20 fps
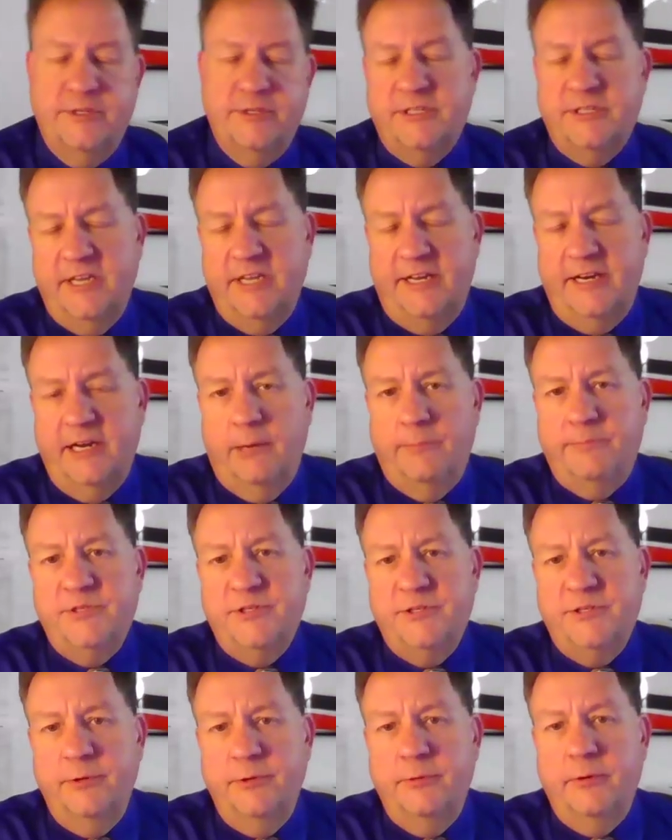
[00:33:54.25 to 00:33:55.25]
set up
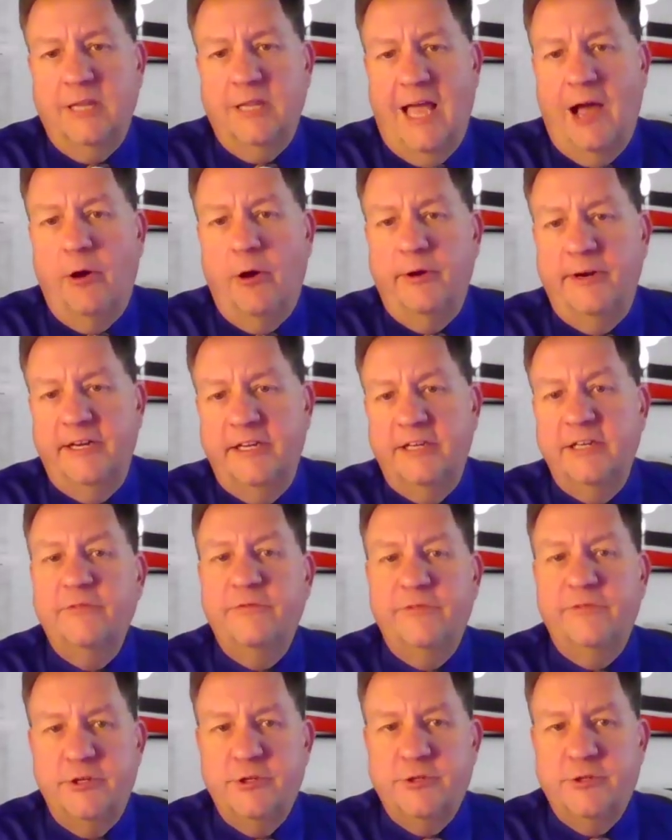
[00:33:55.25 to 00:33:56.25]
to allow an
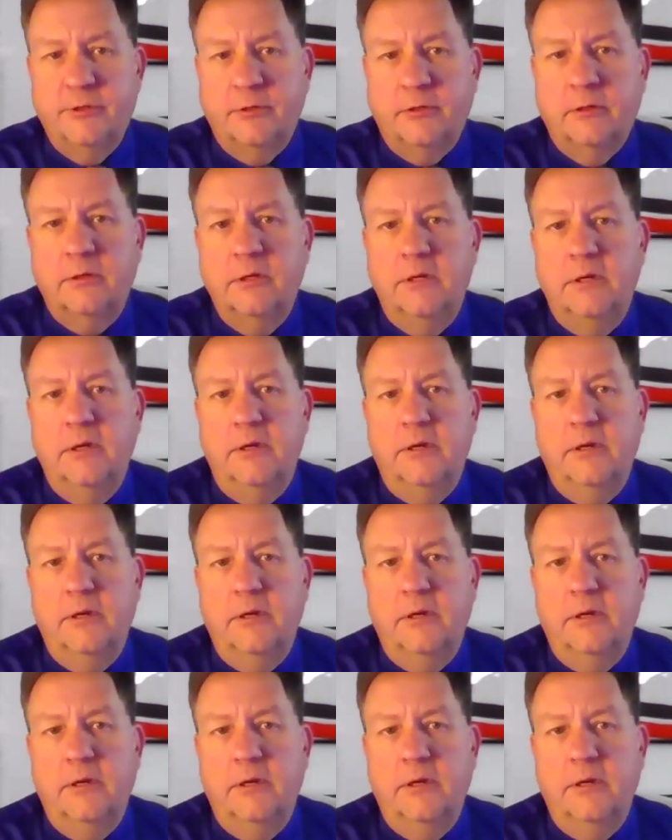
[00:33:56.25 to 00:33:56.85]
individual